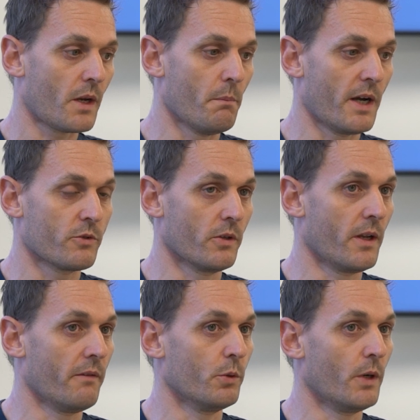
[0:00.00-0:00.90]
metro
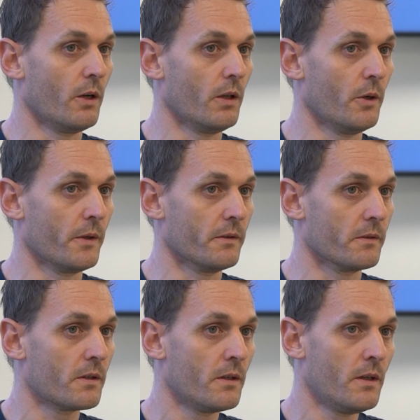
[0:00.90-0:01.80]
and heavy rail
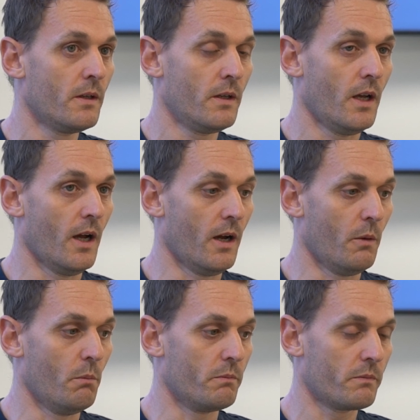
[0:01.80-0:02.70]
loadings,
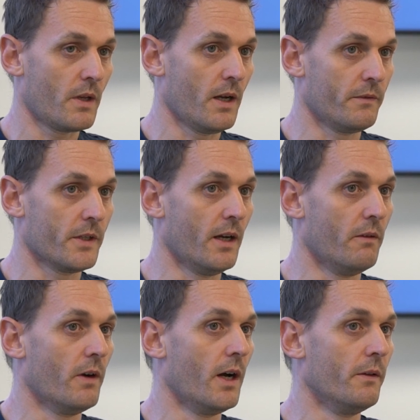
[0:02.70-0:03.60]
and
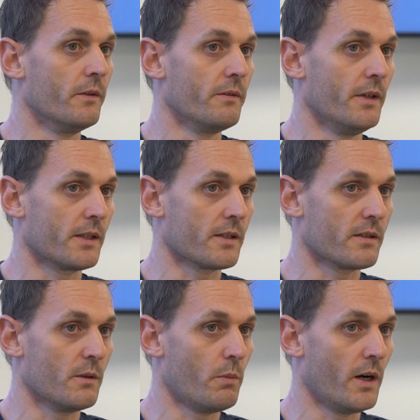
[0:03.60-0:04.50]
tying that into the
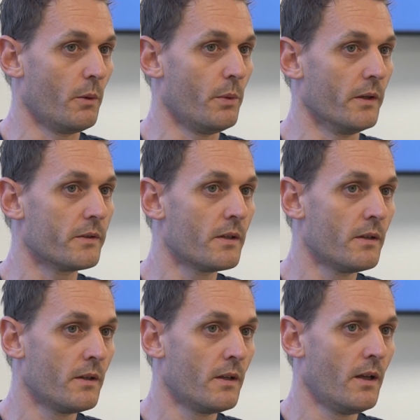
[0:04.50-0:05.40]
existing parapets.
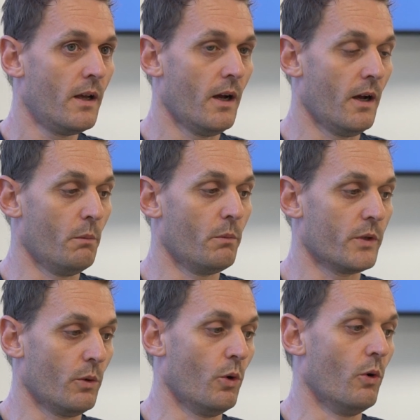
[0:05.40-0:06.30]

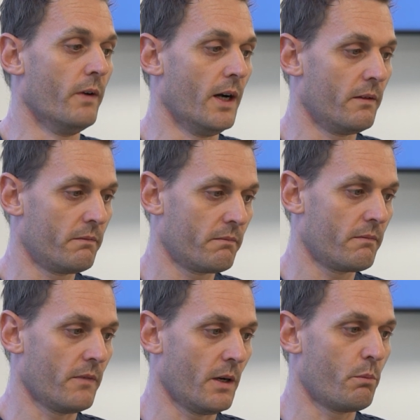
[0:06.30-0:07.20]
So all that
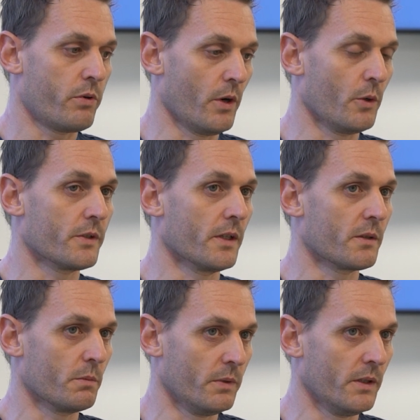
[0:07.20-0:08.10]
process
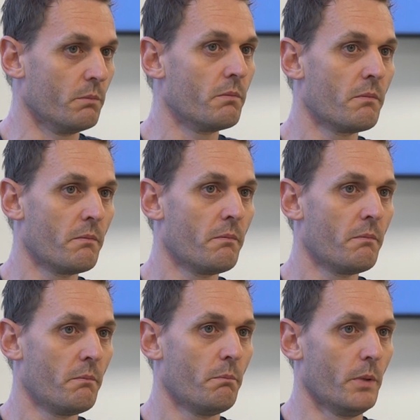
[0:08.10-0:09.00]
has been
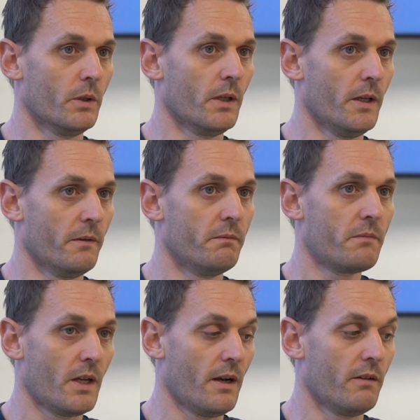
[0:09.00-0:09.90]
built in
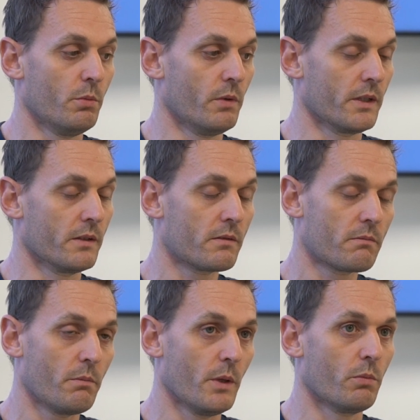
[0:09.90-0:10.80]
and everybody's
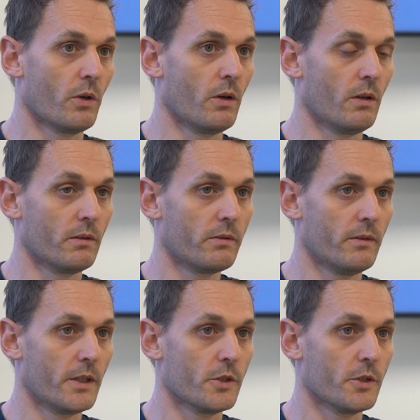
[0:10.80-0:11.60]
been brought along for that